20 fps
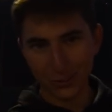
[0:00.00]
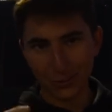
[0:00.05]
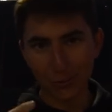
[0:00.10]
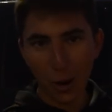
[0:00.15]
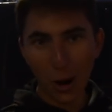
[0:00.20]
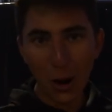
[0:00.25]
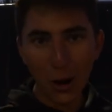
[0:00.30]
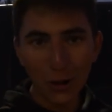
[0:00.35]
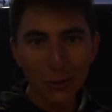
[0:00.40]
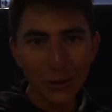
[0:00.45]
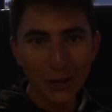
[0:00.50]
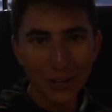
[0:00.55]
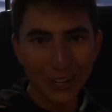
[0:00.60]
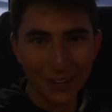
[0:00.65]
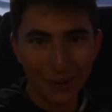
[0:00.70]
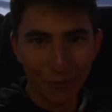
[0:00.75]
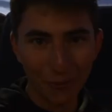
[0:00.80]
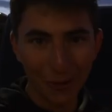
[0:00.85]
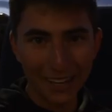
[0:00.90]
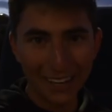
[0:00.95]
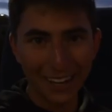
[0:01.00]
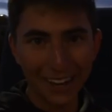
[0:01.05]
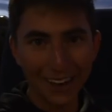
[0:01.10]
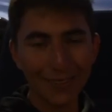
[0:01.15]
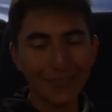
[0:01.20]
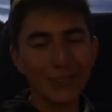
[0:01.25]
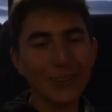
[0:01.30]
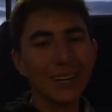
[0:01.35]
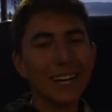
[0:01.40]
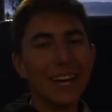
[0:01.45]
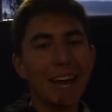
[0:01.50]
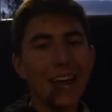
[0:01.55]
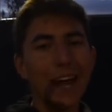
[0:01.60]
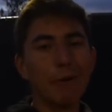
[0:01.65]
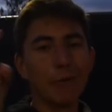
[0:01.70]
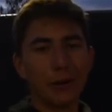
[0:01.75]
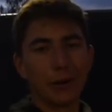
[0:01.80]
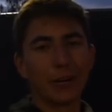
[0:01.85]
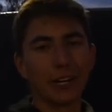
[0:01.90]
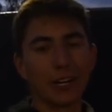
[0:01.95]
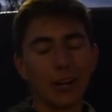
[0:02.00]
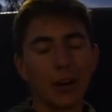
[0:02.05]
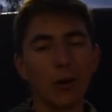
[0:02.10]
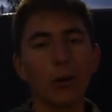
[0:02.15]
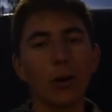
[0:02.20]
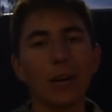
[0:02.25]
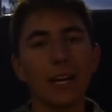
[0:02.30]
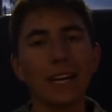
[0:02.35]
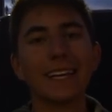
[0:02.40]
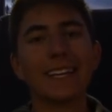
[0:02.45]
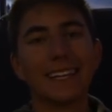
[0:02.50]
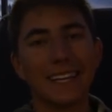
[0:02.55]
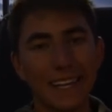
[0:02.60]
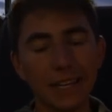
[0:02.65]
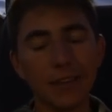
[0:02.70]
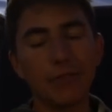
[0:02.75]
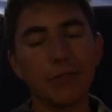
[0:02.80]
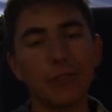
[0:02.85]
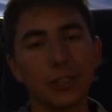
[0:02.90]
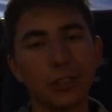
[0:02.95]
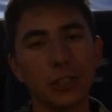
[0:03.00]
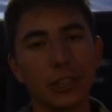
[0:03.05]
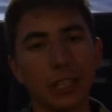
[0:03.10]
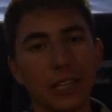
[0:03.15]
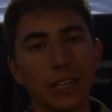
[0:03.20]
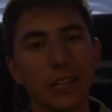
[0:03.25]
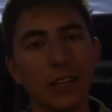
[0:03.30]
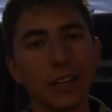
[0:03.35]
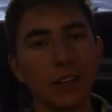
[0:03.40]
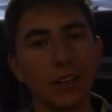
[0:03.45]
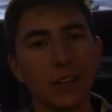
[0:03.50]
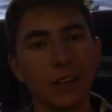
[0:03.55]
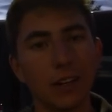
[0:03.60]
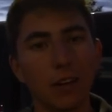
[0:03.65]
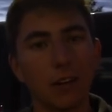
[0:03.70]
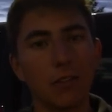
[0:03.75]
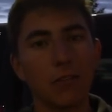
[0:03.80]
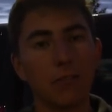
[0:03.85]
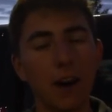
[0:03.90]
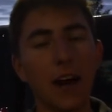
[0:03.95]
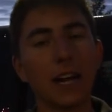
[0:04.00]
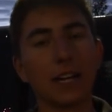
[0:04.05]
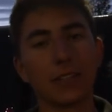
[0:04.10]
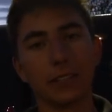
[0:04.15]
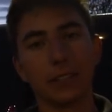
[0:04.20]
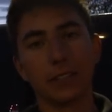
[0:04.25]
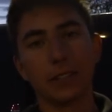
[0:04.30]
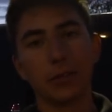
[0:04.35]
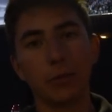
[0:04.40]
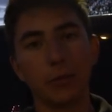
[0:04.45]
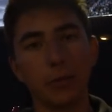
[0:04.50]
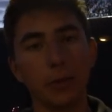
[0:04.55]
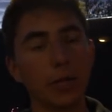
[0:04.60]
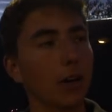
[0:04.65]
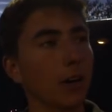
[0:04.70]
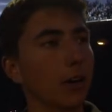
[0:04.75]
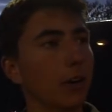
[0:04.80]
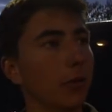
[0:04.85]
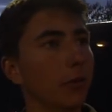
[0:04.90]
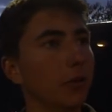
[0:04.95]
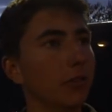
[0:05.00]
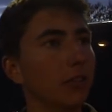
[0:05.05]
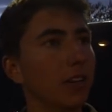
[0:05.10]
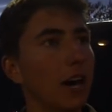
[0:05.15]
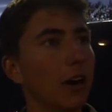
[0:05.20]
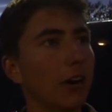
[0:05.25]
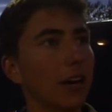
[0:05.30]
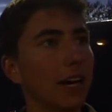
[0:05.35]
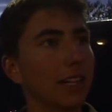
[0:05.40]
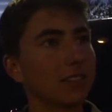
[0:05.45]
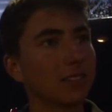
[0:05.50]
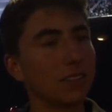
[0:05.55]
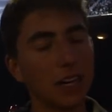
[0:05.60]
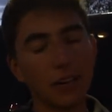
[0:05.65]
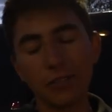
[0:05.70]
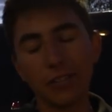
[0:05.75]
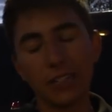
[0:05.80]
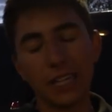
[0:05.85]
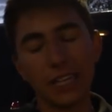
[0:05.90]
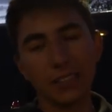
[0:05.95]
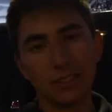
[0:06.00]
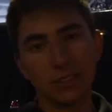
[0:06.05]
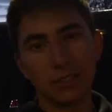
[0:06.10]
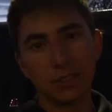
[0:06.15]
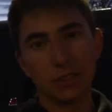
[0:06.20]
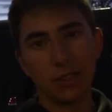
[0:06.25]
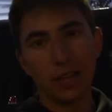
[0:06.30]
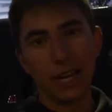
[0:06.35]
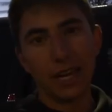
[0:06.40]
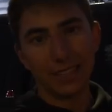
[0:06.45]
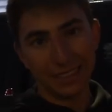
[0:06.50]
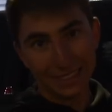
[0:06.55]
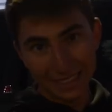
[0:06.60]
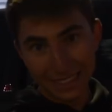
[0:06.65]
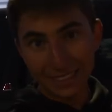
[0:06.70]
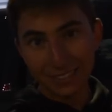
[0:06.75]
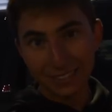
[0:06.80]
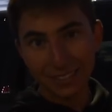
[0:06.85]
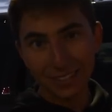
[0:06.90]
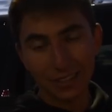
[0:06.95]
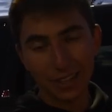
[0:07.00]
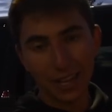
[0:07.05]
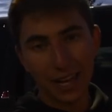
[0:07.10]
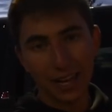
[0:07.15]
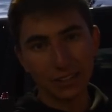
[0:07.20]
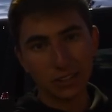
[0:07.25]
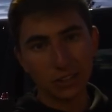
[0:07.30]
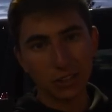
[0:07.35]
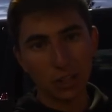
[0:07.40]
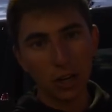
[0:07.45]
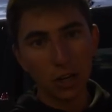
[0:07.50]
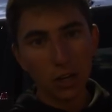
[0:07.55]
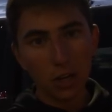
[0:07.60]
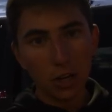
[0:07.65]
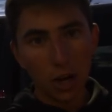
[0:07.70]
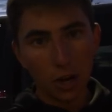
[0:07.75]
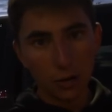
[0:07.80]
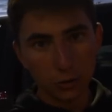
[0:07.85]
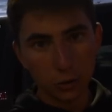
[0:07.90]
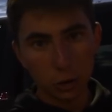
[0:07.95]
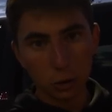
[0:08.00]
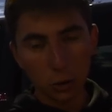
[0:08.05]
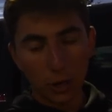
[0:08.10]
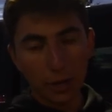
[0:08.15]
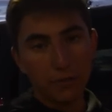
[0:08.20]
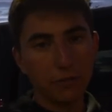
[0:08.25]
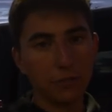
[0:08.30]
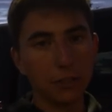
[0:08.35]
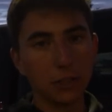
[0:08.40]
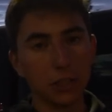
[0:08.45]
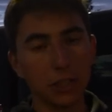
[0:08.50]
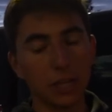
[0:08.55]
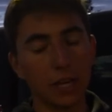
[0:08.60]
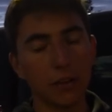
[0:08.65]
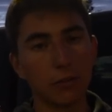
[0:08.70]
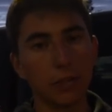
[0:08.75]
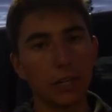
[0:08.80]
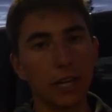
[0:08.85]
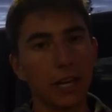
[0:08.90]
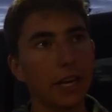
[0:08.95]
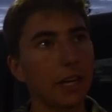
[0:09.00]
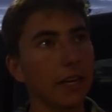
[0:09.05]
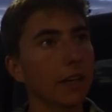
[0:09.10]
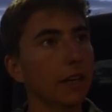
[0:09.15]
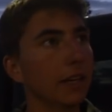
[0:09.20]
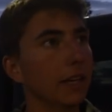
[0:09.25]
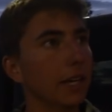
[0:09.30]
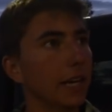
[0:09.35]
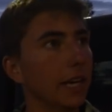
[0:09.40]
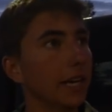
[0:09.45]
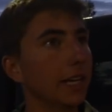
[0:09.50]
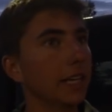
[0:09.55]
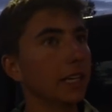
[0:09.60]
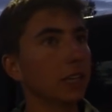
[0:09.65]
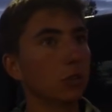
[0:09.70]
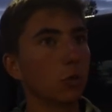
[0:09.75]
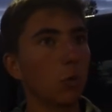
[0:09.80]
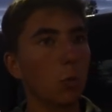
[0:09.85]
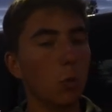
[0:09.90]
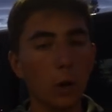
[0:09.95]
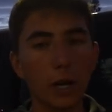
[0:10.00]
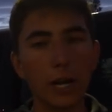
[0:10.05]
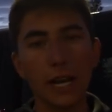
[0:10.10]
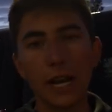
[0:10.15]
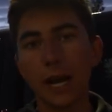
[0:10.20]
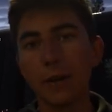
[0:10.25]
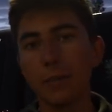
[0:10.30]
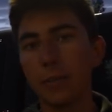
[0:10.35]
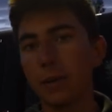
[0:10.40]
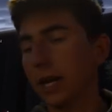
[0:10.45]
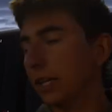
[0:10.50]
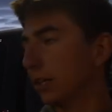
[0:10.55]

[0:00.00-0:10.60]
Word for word: Tomorrow we are gonna wake up and we are gonna go king fishing. Finally, we are, we've now got seven days at least in Alaska, of straight fishing every day. It is 1 a.m.